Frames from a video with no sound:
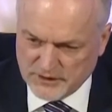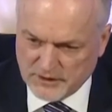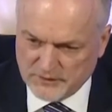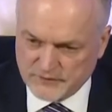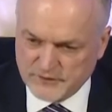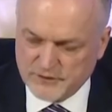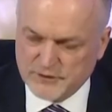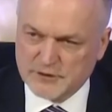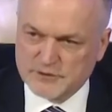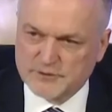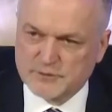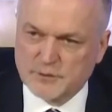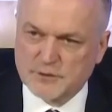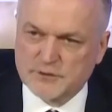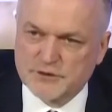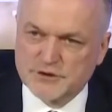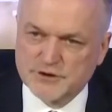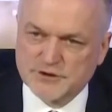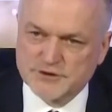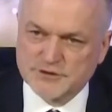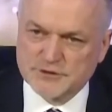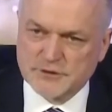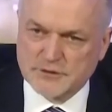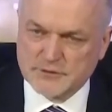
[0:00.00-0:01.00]
In PKP
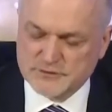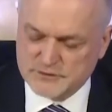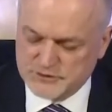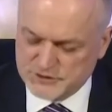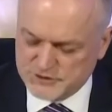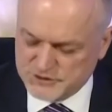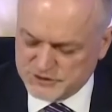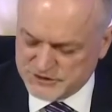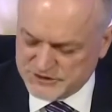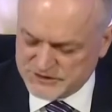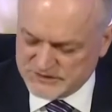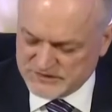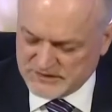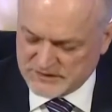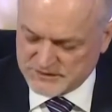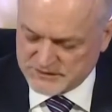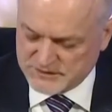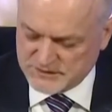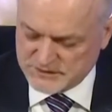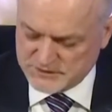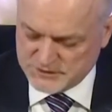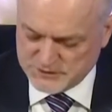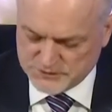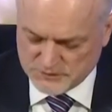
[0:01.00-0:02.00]
Cargo,
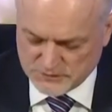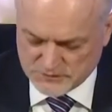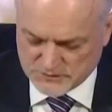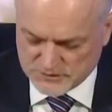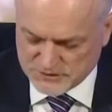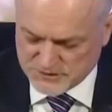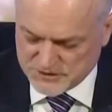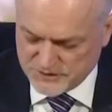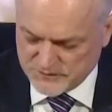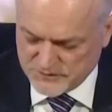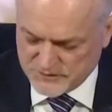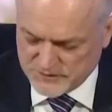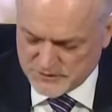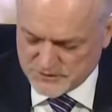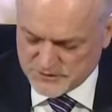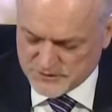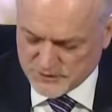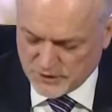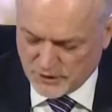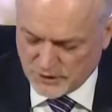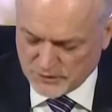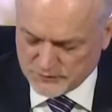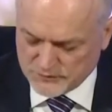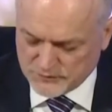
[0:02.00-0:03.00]
we had a
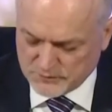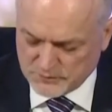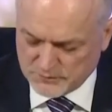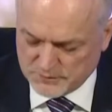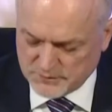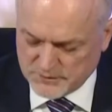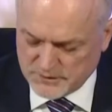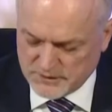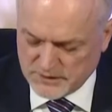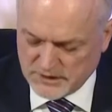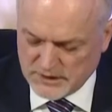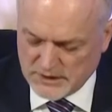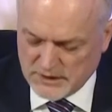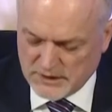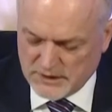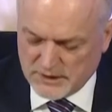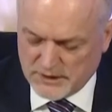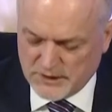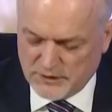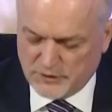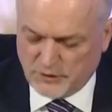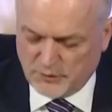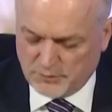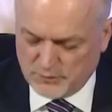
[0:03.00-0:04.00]
reduction of
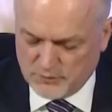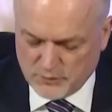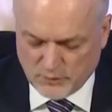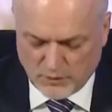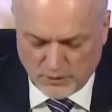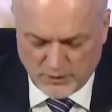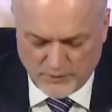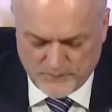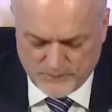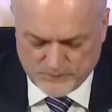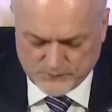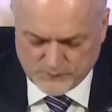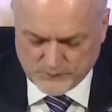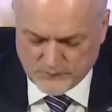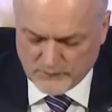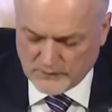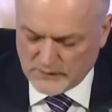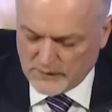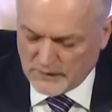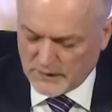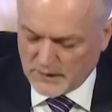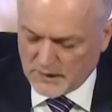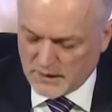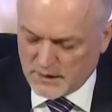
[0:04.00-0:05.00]
1,309
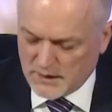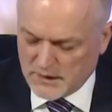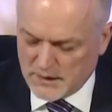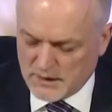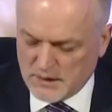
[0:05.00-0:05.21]
persons.